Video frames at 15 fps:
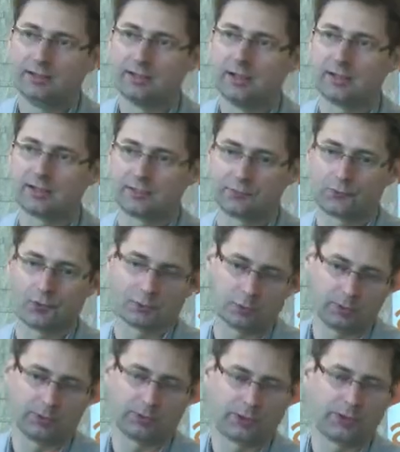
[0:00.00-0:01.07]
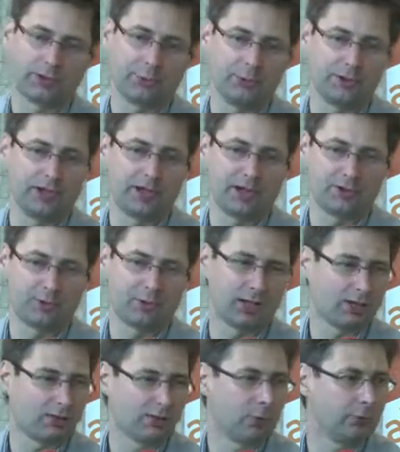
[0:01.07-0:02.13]
As of course within 3 days you
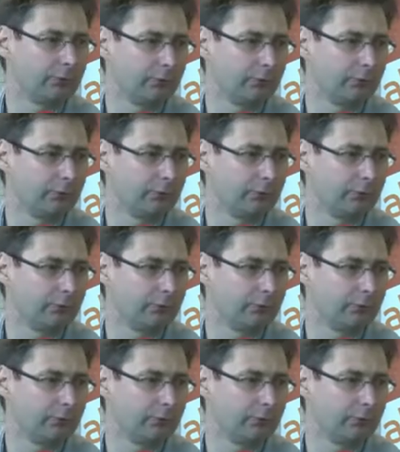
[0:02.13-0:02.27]
cannot go